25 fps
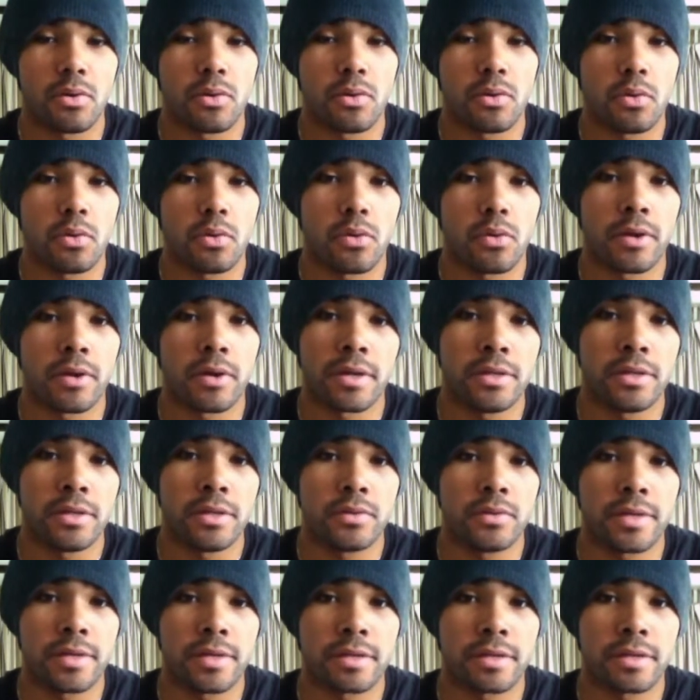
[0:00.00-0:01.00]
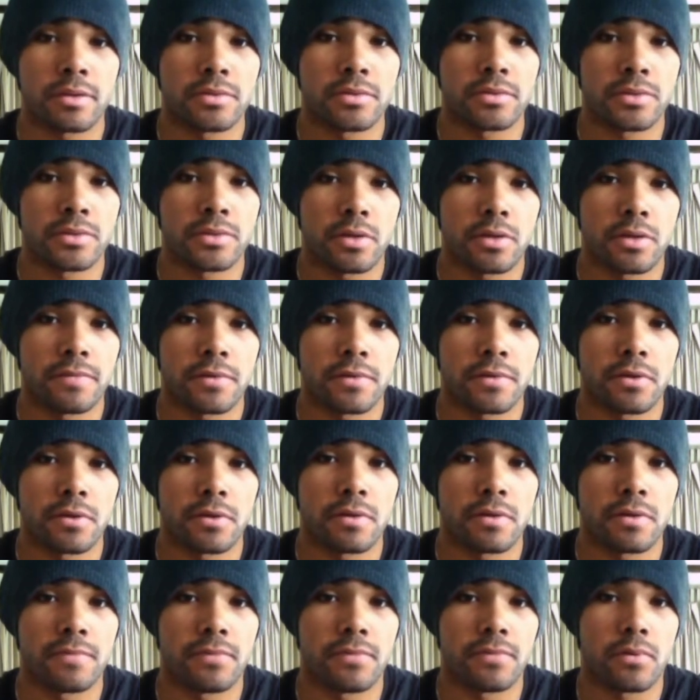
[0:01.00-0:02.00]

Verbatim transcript: or you can conserve her